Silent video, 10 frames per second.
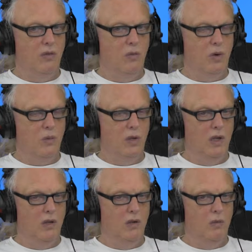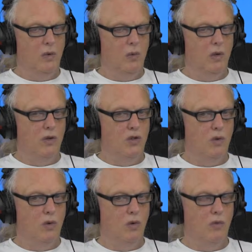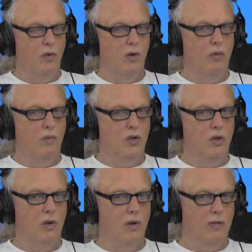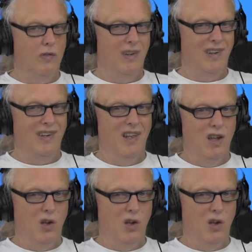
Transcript: what we should look for. We should live in